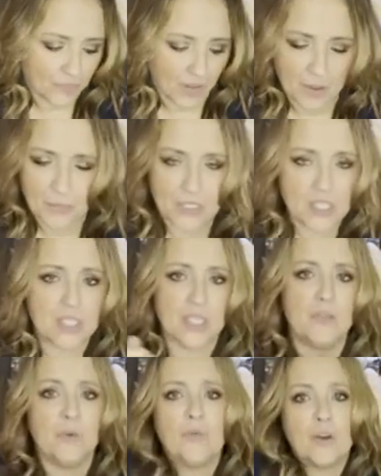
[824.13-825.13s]
I'm going to just give
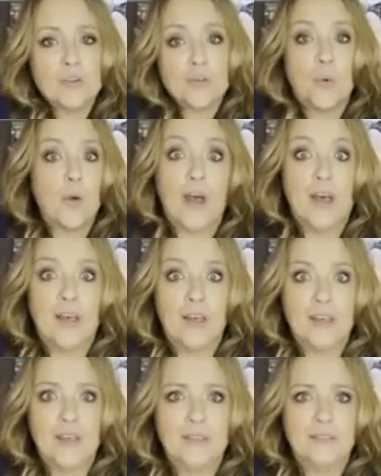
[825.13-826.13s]
you a virtual
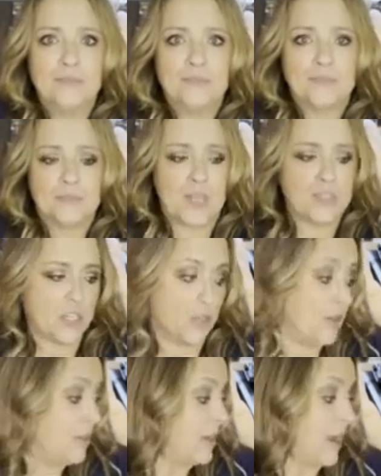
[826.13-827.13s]
hug and tell
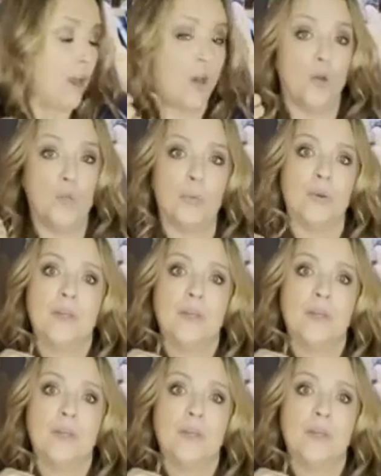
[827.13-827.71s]
you that I hope